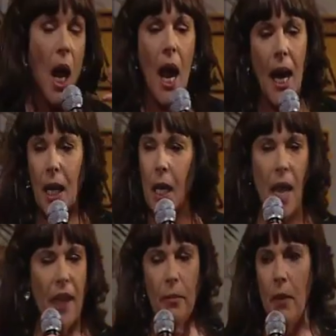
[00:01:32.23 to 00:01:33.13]
And you
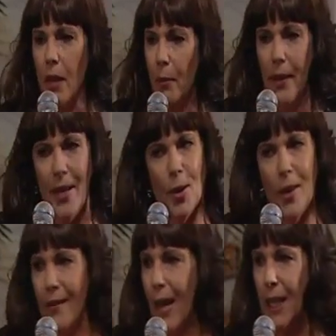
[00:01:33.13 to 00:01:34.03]
haven't met them, but you know
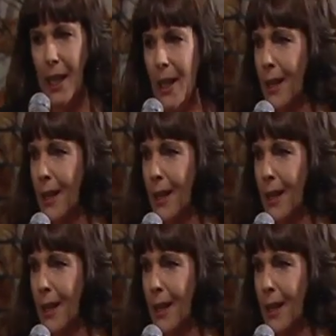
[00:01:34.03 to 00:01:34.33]
they're ugly.